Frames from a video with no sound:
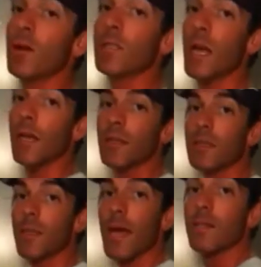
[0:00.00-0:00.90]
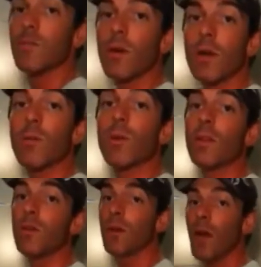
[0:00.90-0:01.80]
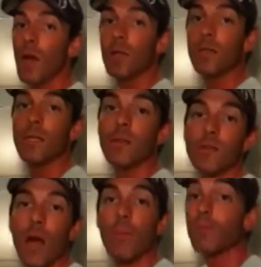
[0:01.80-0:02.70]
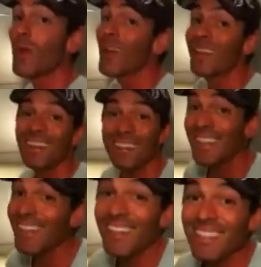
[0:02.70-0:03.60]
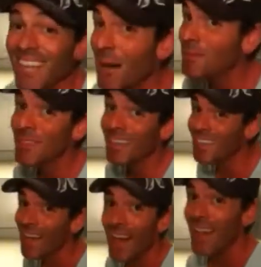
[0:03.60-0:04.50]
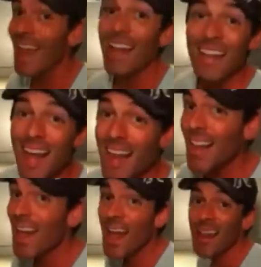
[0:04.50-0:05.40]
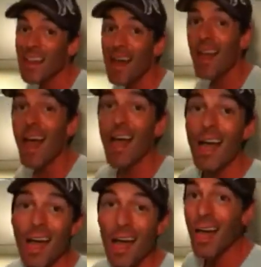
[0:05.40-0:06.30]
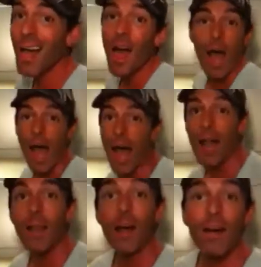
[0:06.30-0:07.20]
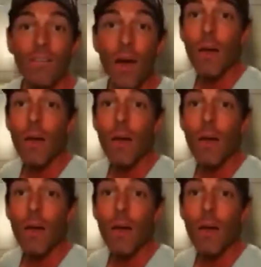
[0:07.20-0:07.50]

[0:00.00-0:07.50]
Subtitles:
more seconds, that's what we do. Dinner's almost ready, dinner's almost ready. La la la la la la. I love